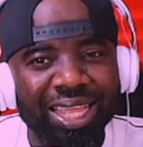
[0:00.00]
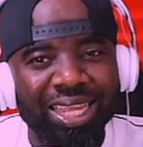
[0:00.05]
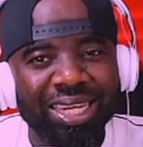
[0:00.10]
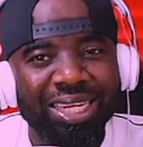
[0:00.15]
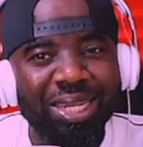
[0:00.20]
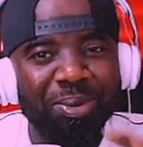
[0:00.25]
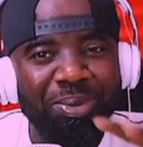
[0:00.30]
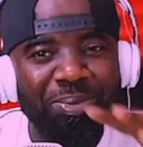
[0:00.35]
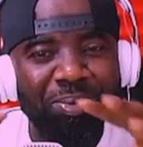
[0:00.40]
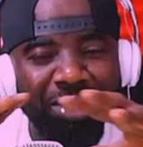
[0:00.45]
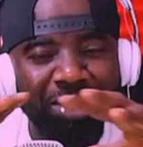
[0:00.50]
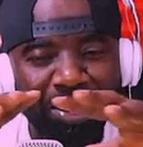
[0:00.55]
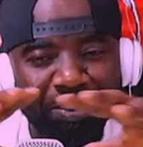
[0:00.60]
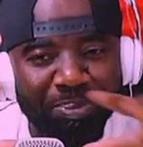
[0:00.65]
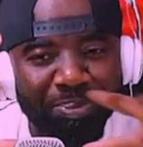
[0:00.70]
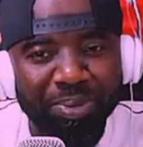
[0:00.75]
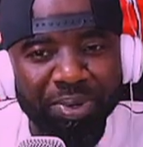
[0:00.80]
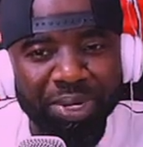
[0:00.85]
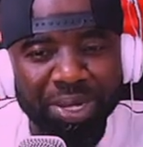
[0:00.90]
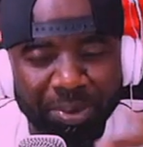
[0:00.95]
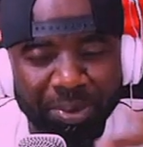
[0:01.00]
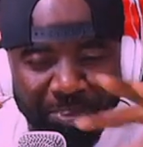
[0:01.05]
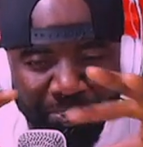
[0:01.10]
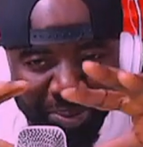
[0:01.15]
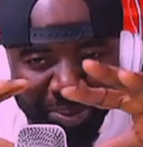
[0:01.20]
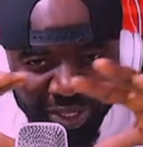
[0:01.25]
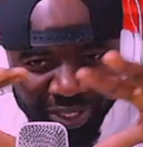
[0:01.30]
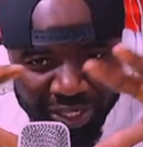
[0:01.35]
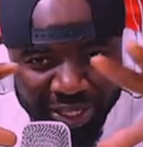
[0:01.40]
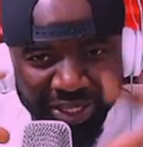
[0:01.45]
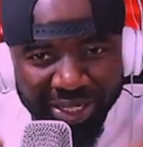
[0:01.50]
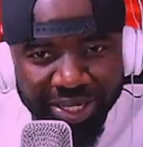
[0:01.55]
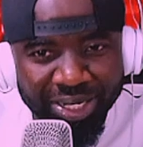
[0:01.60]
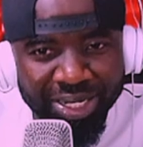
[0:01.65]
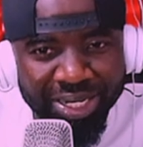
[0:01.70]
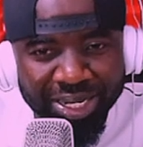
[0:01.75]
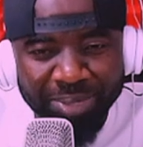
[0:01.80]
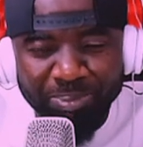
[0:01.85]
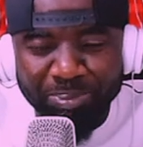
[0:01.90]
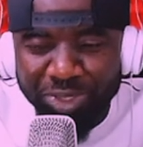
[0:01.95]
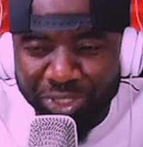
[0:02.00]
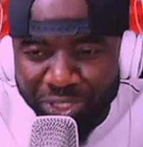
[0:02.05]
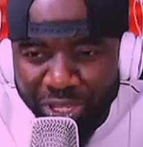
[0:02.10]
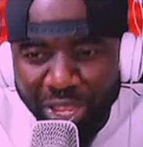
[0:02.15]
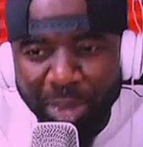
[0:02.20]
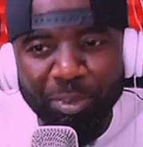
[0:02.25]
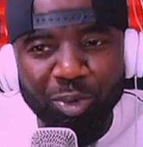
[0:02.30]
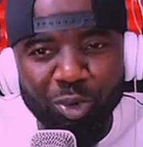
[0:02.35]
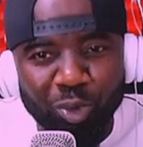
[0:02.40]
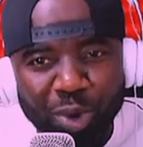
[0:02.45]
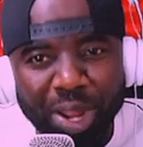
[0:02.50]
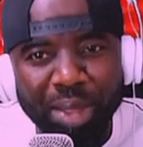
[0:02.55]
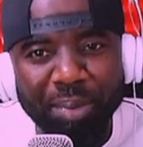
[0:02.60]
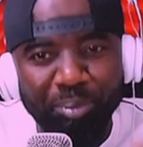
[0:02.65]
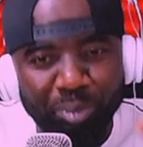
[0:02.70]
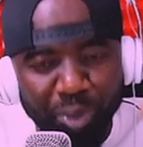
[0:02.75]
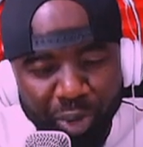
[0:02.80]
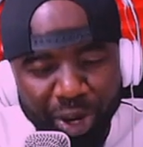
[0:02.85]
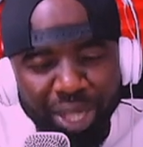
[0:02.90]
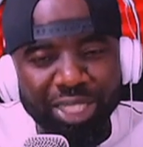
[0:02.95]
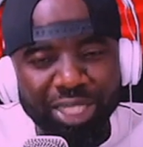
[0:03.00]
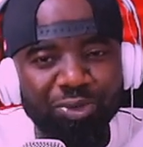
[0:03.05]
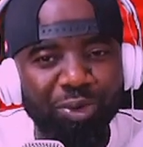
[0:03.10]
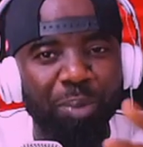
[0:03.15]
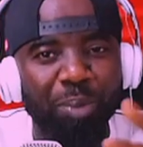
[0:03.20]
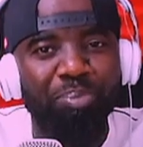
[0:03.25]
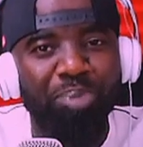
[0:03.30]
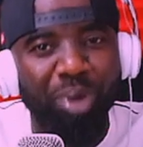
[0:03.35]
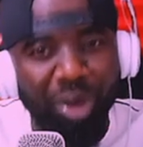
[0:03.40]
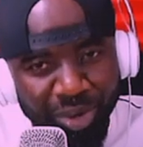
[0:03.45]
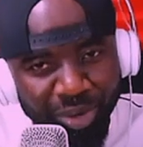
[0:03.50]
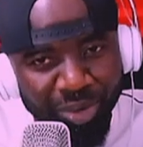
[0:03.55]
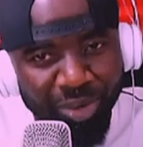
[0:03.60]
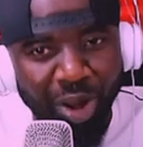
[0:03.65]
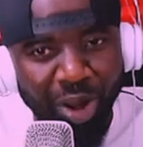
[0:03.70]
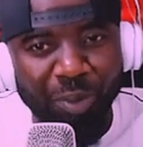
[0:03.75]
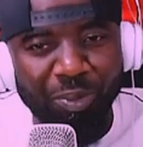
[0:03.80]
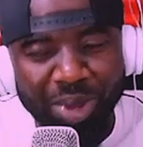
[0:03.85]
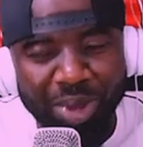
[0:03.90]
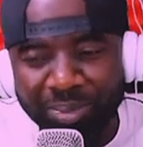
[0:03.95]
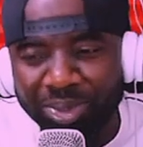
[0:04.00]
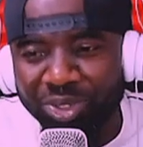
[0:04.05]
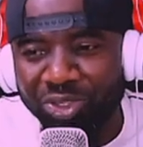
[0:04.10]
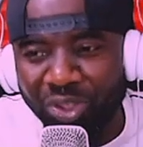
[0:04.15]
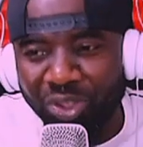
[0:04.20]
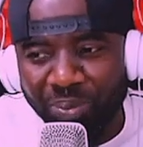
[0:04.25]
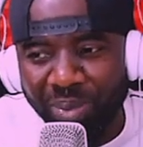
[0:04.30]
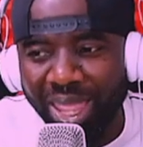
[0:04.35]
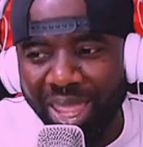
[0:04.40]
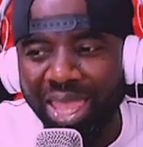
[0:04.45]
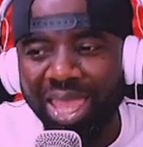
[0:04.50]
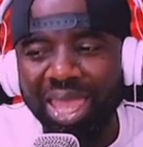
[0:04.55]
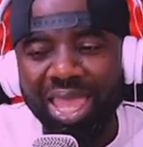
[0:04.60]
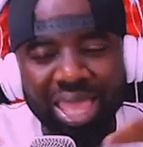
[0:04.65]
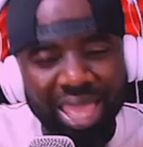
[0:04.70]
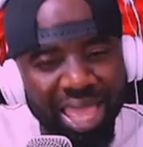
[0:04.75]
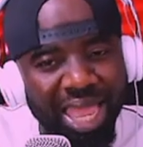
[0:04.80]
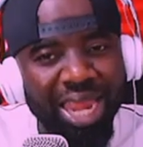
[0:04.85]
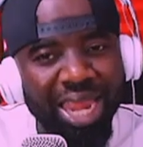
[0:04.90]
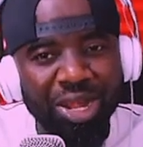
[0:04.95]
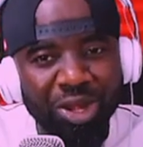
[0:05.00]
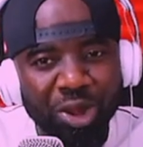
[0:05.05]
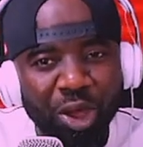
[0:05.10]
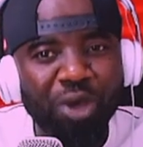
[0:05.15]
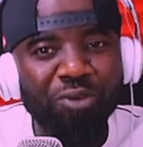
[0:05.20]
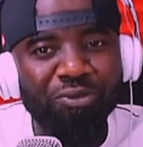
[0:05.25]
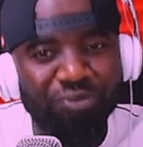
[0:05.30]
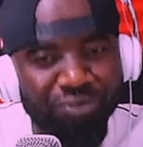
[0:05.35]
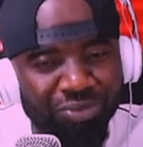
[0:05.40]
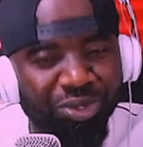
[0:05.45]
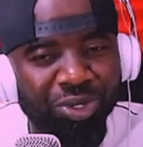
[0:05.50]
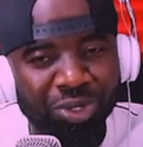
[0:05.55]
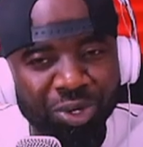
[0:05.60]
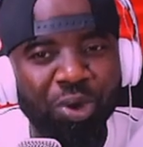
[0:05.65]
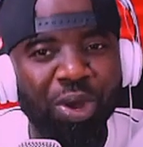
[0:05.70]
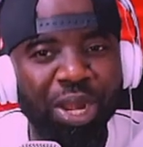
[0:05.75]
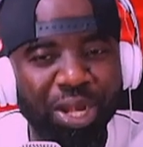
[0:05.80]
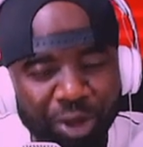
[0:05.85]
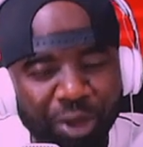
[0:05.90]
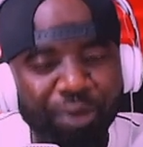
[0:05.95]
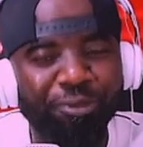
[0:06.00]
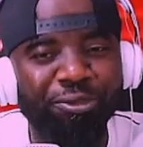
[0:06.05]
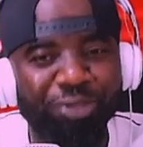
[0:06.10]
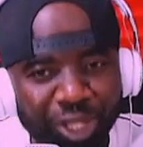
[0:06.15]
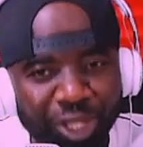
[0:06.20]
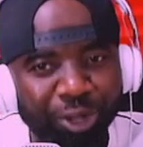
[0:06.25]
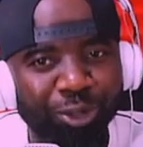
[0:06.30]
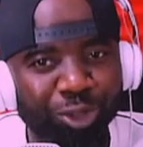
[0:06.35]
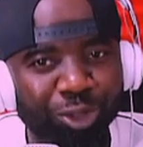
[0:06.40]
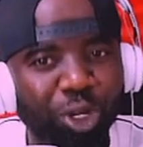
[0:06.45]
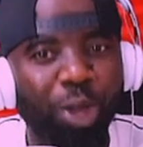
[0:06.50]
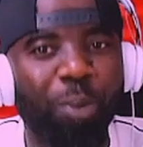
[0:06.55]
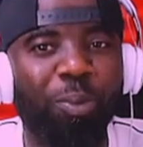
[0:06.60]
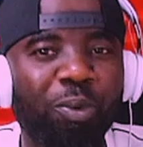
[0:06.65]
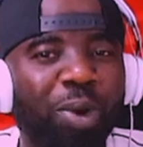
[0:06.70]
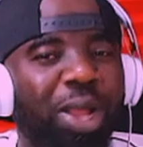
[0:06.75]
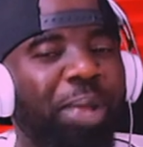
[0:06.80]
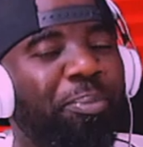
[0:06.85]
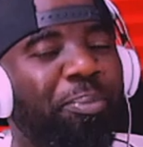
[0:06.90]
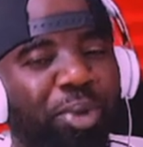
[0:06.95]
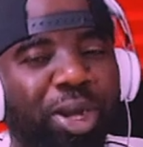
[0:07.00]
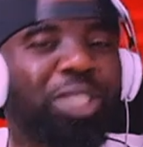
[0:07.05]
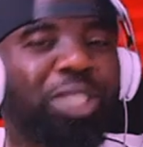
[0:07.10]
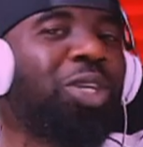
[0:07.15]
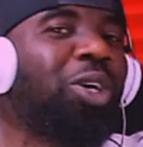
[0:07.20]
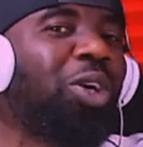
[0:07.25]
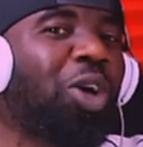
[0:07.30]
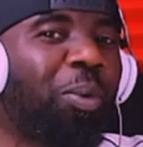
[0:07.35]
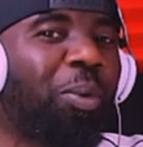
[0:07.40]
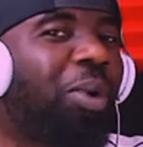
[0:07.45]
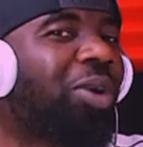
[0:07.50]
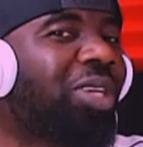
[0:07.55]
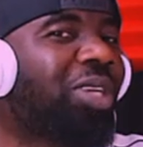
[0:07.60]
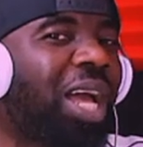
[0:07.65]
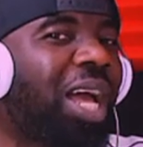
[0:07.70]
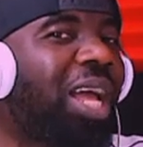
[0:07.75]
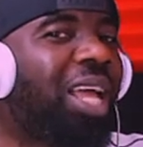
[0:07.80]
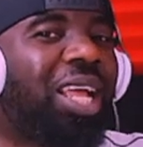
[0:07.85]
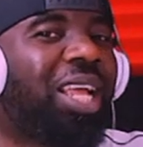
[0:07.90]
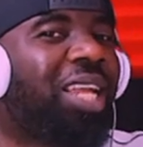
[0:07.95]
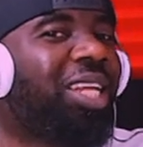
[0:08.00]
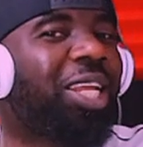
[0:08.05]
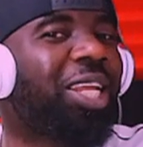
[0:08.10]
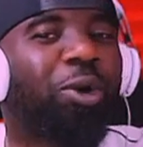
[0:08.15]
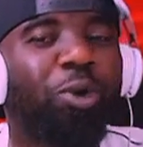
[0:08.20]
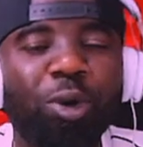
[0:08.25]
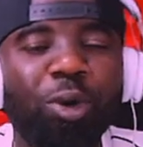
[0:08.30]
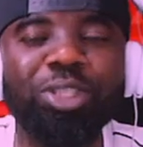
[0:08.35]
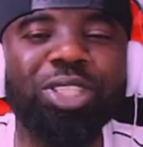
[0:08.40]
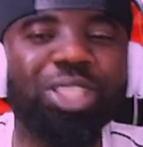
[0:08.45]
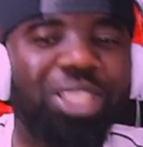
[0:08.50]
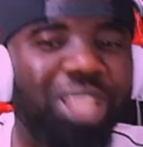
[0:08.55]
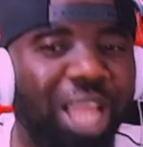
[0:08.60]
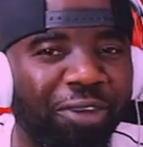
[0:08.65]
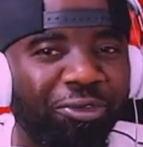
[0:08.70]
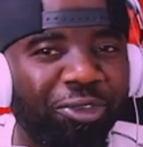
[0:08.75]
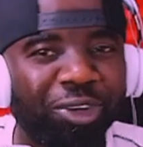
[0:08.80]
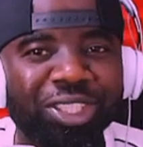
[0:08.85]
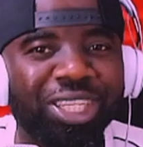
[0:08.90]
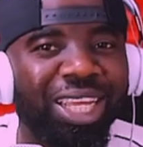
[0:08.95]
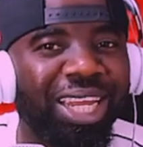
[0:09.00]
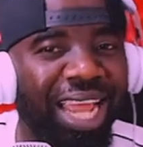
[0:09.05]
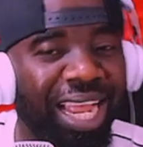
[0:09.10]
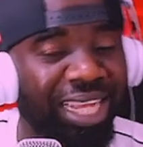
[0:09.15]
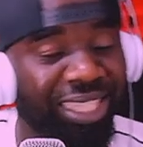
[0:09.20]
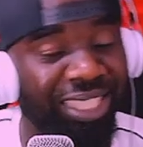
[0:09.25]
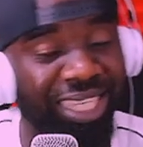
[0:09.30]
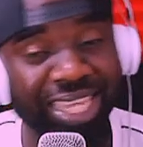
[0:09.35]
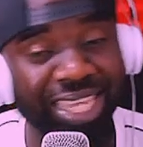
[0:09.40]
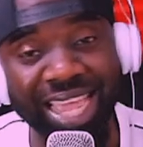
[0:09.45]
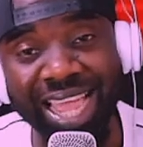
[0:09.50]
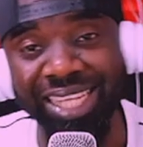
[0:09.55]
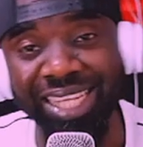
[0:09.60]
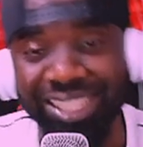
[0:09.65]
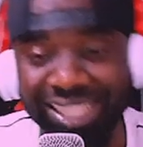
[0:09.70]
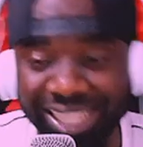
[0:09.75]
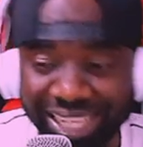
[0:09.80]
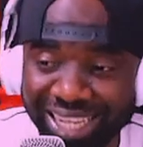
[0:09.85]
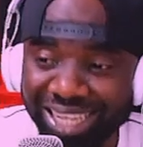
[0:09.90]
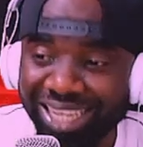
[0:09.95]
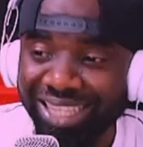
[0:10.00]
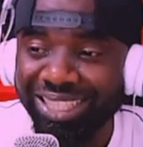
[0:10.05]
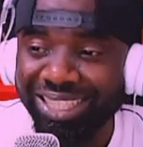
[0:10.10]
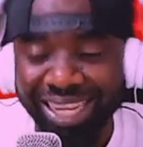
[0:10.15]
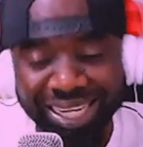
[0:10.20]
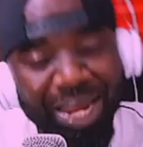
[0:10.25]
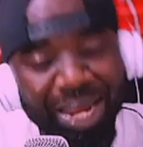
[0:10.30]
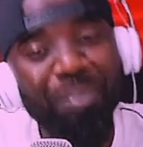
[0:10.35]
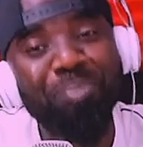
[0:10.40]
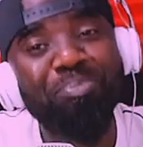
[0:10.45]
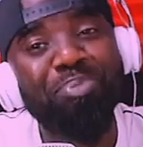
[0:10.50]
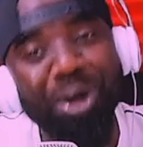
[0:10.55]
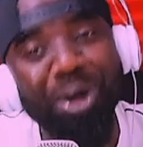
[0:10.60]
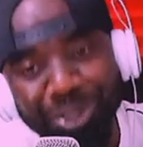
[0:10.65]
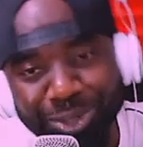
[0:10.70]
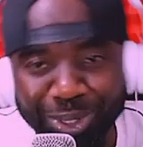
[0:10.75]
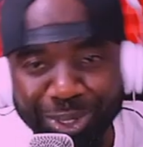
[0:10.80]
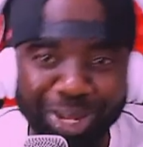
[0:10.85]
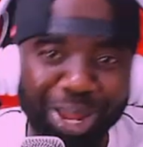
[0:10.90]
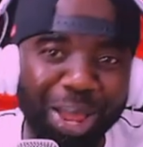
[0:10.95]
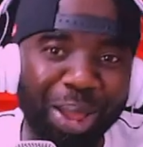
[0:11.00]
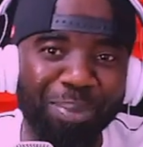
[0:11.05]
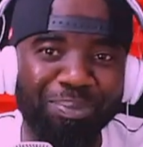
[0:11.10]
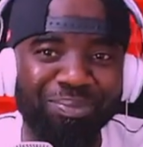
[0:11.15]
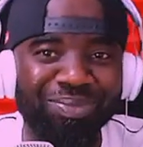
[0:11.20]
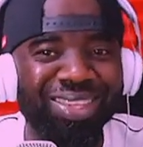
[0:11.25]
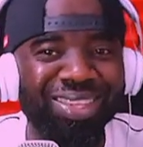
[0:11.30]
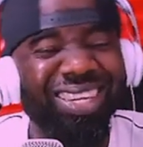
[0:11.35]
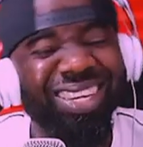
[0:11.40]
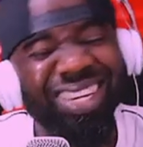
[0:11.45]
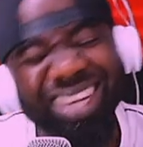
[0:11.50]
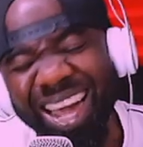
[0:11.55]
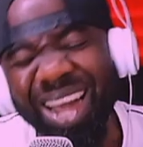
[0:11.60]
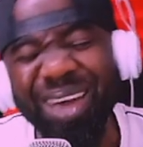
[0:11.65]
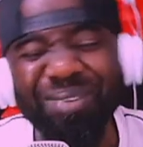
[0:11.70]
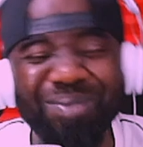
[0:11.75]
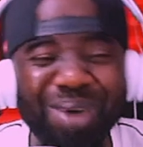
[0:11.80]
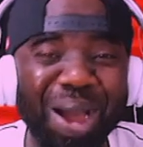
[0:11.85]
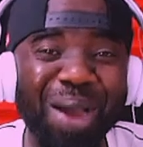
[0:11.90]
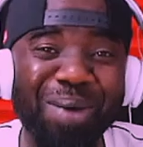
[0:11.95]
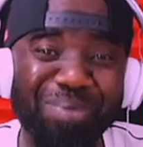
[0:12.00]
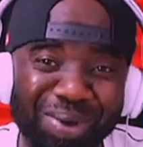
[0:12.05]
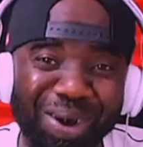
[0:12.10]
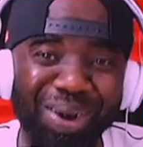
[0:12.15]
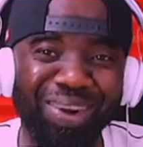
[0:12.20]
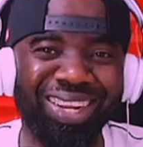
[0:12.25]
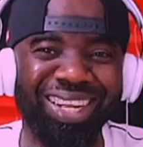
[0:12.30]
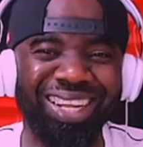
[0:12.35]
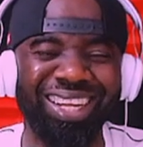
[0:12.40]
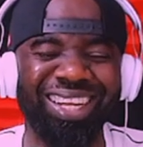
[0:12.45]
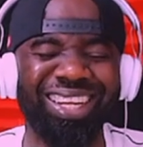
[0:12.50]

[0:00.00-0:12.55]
The the the the, the, the table where boys for bottle up. When we say man, enough you know enough there on top. When boys don't come out now, they go sit down for there. Like say yes. Now them bottle up. Come on, bro.